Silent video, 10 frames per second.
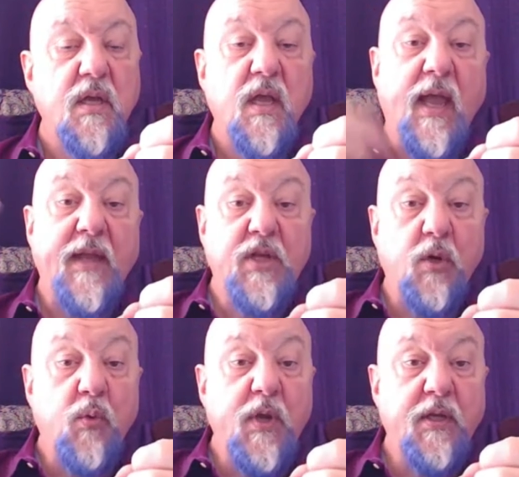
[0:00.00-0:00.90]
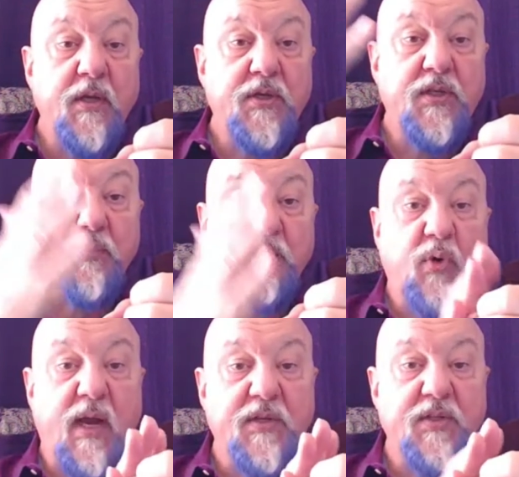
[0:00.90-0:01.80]
And so we could
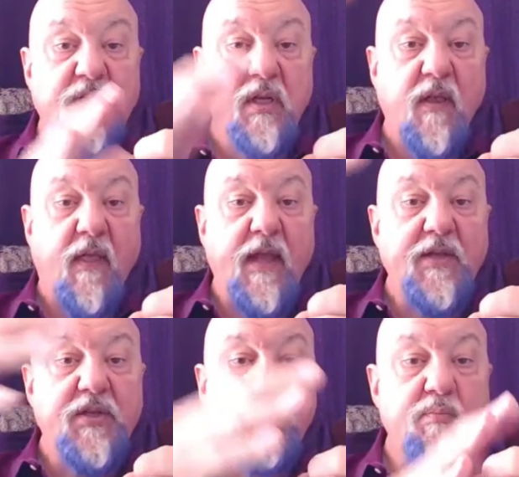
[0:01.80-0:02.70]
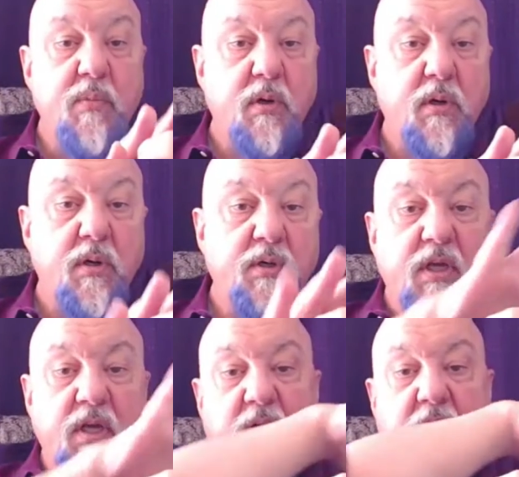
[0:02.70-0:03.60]
suppress and submerge
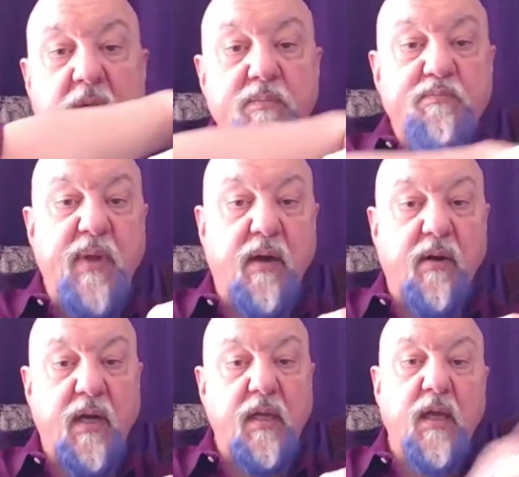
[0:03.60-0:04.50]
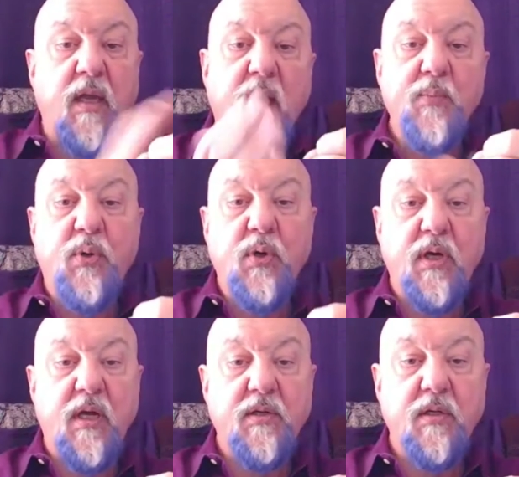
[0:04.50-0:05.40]
and bury and put
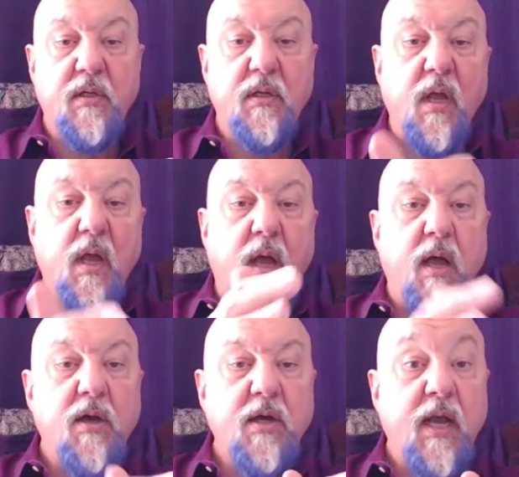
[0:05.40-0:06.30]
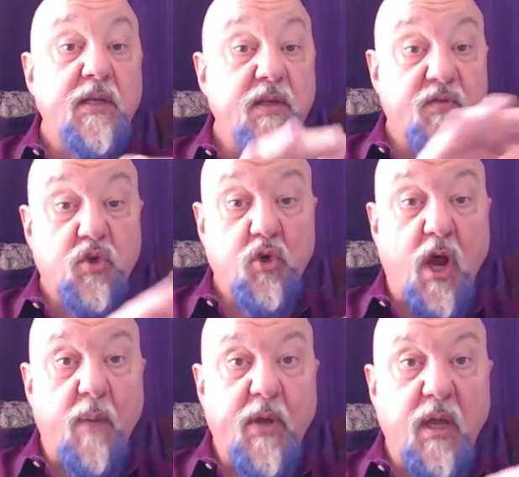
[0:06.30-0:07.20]
under all kinds of
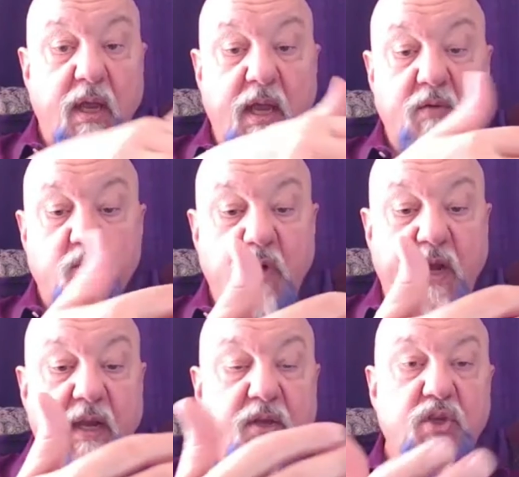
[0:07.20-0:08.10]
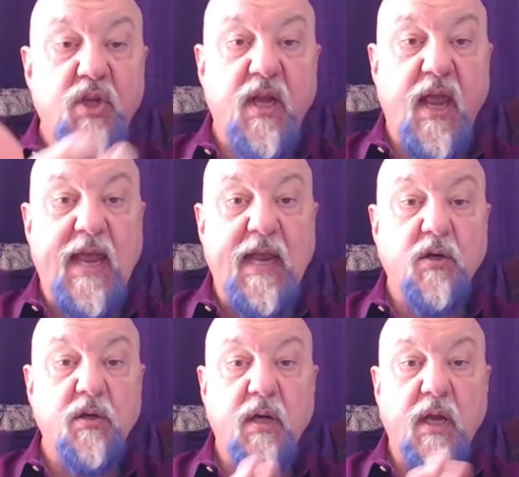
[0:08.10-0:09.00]
trauma and rage and
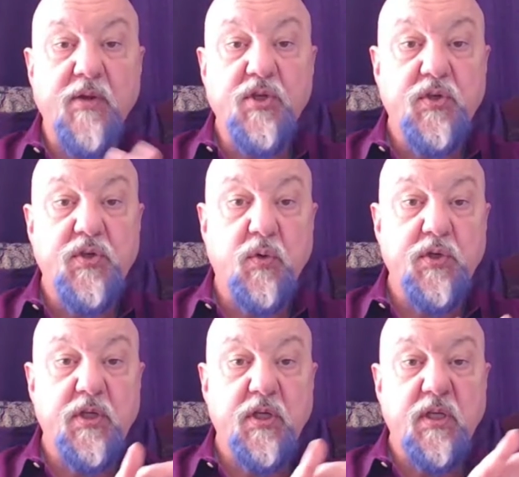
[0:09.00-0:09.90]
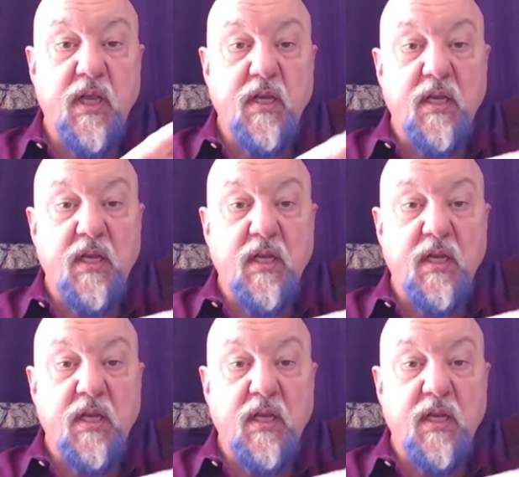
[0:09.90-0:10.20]
anger and distortion and,